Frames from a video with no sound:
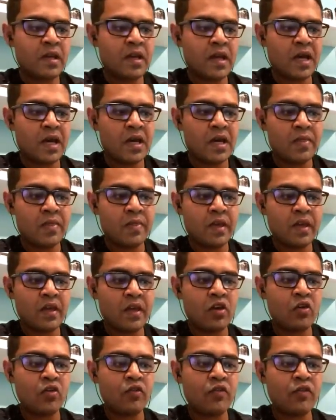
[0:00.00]
and they
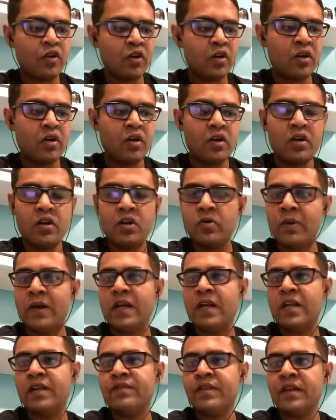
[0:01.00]
go for
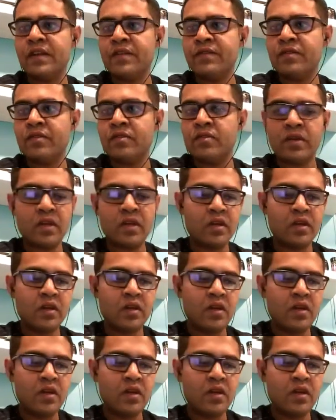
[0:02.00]
25. Okay.